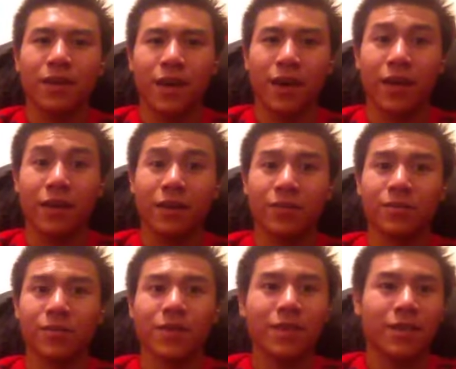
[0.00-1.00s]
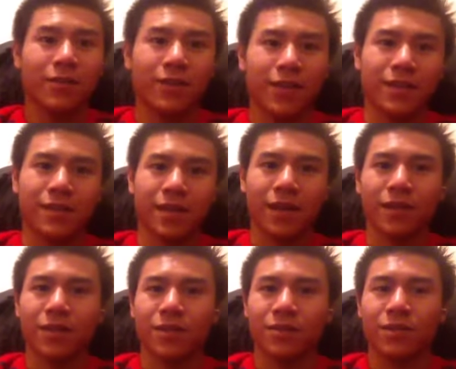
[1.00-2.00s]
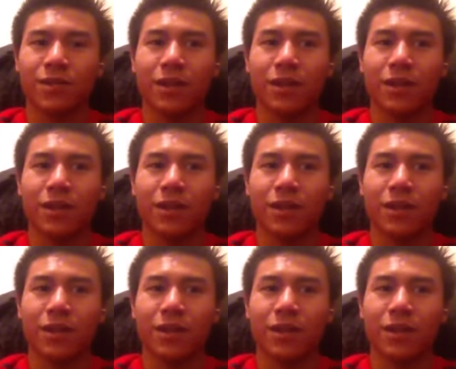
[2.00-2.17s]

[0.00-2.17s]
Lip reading: And it really suck, to not